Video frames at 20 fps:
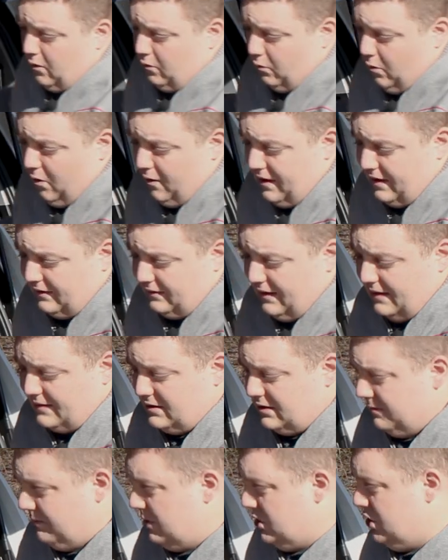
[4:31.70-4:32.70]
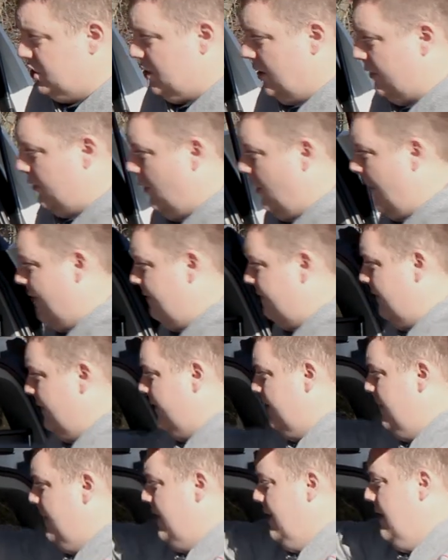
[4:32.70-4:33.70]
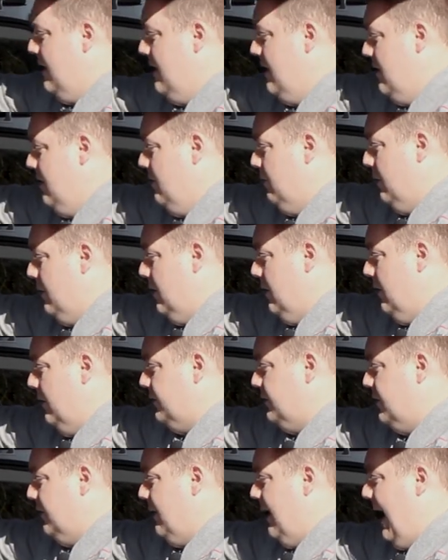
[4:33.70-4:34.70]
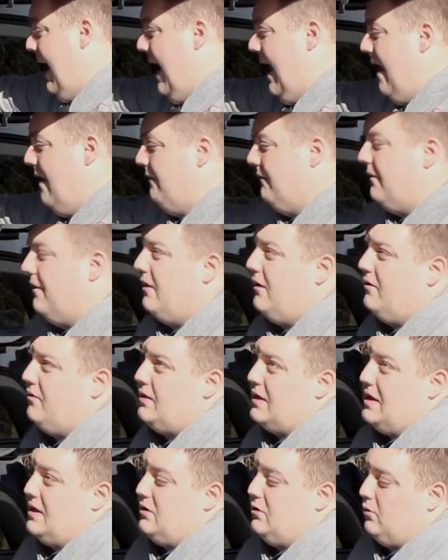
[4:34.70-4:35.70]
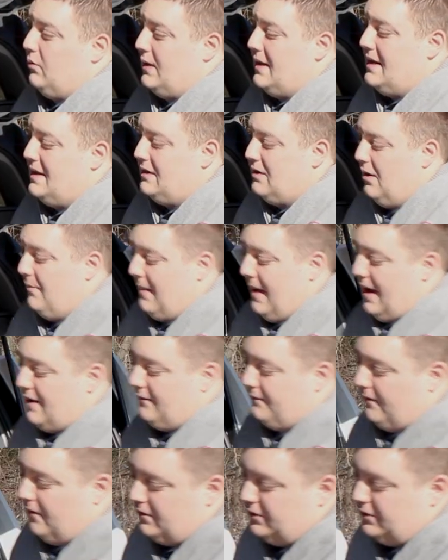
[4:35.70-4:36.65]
of our warning lights to be shut off we also have the green command